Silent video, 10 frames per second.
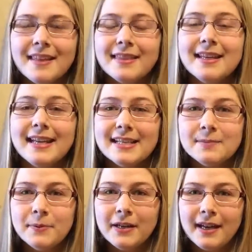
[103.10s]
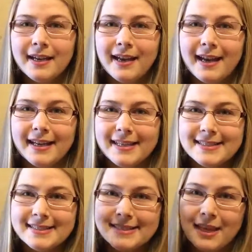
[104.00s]
The next book I got
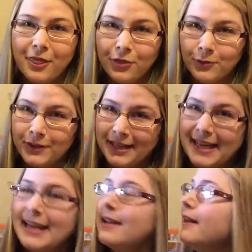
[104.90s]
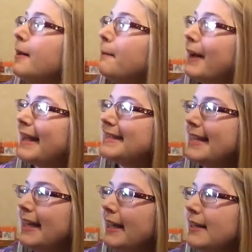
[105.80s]
is Three by
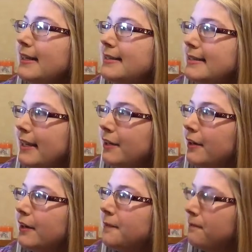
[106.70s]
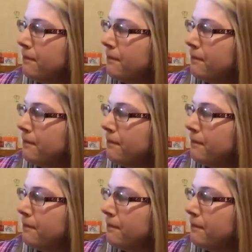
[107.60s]
Ted Decker.